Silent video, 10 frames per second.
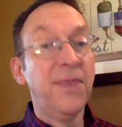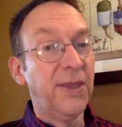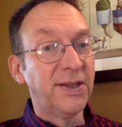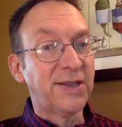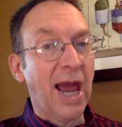
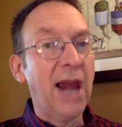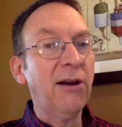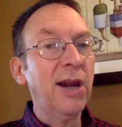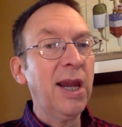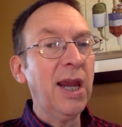The
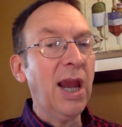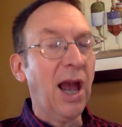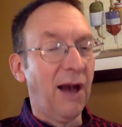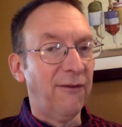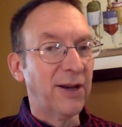Diary
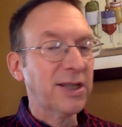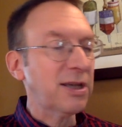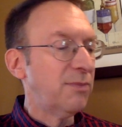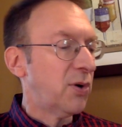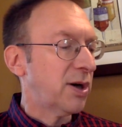of
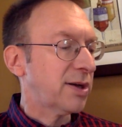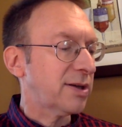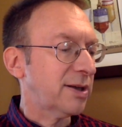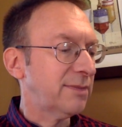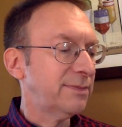Lissa
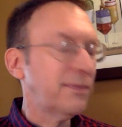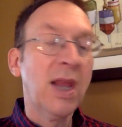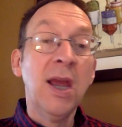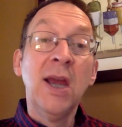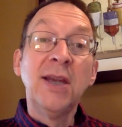Morrison.
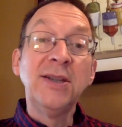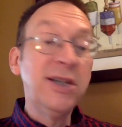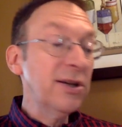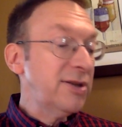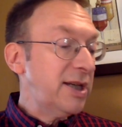
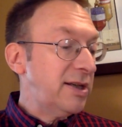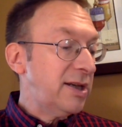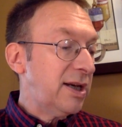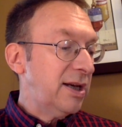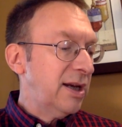Dear Dee
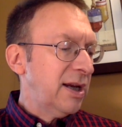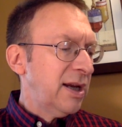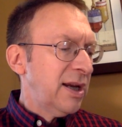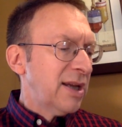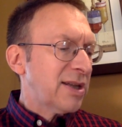Dee,
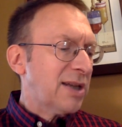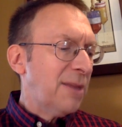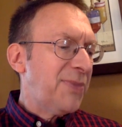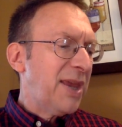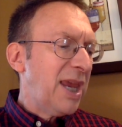
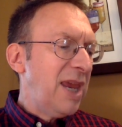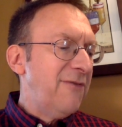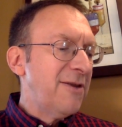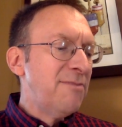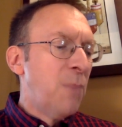something
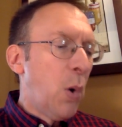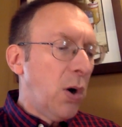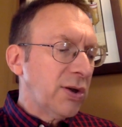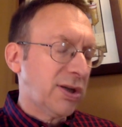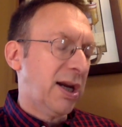even
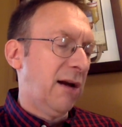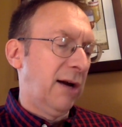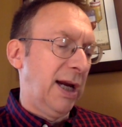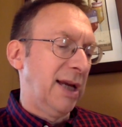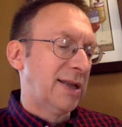more
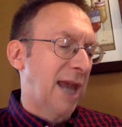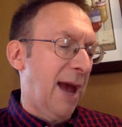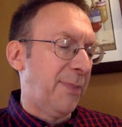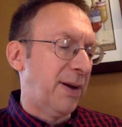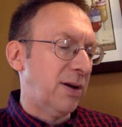scary has
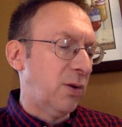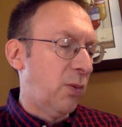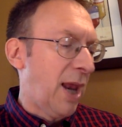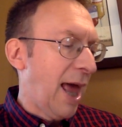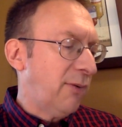happened.
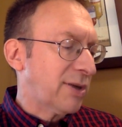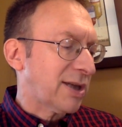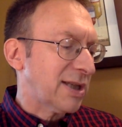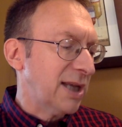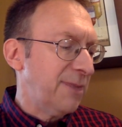While I was
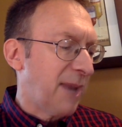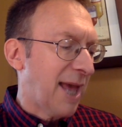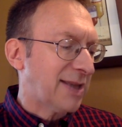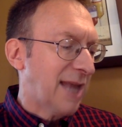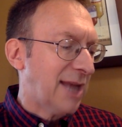asleep
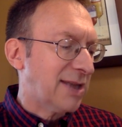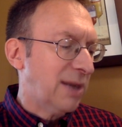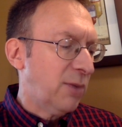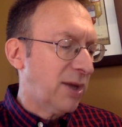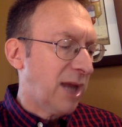last night,
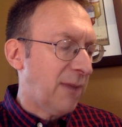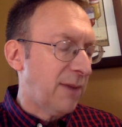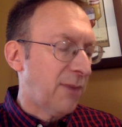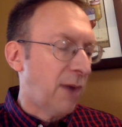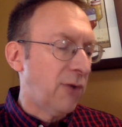someone came
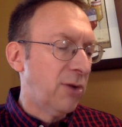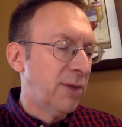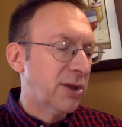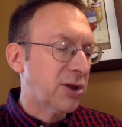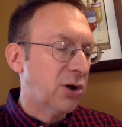in my room
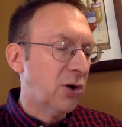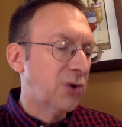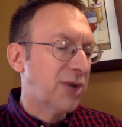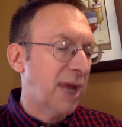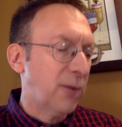and stole
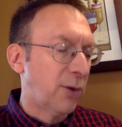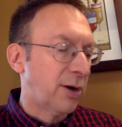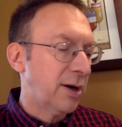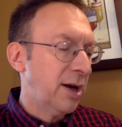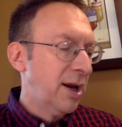Tedward